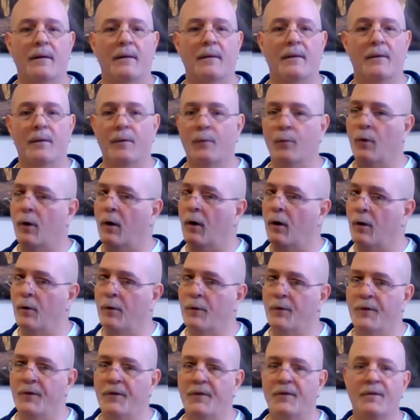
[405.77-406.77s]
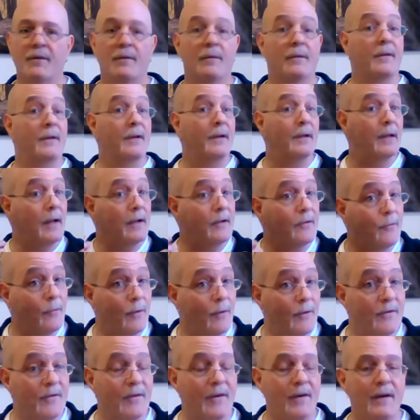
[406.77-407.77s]
the roads, the
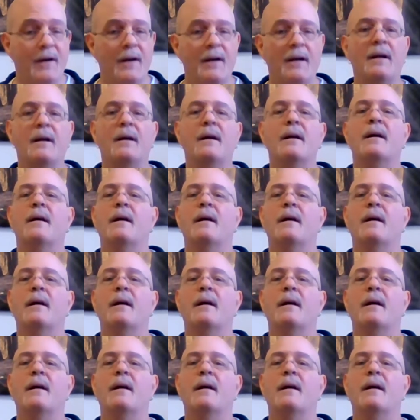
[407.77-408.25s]
electricity,